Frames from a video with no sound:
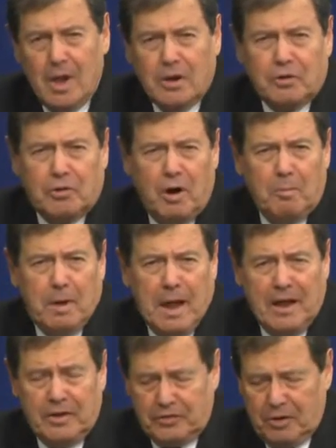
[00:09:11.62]
Trump
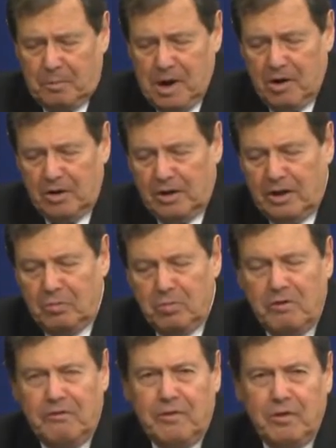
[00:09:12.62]
has apparently
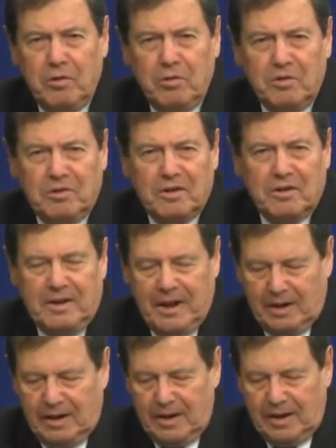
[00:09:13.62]
refused
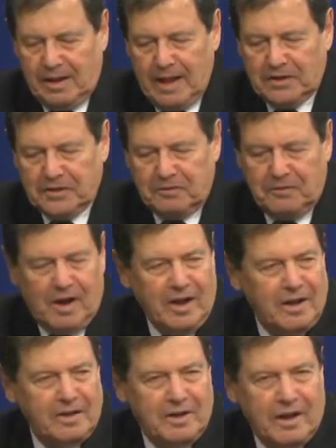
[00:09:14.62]
daily
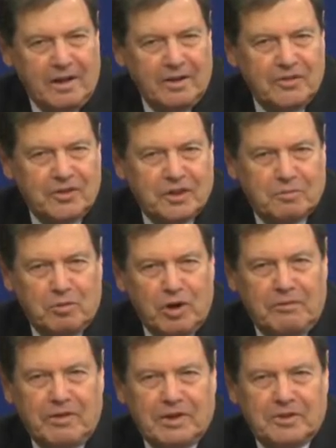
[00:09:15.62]
classified intelligence
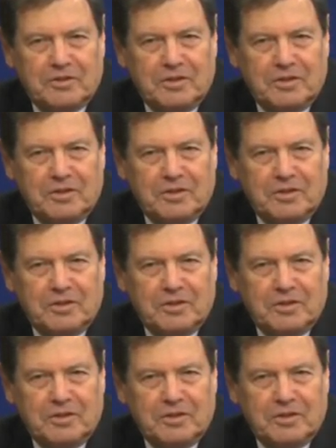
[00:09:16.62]
briefings.